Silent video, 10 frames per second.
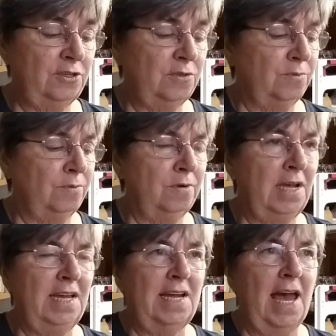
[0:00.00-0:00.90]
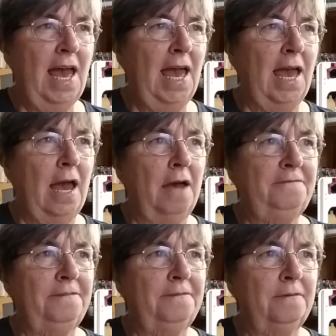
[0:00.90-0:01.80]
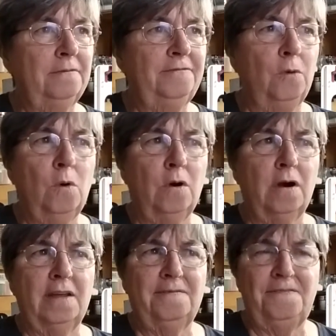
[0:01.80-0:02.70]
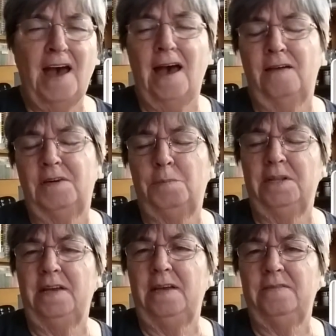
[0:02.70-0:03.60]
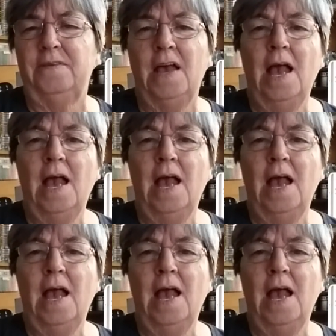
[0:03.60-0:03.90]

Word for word: three and a half, four, and five, I believe.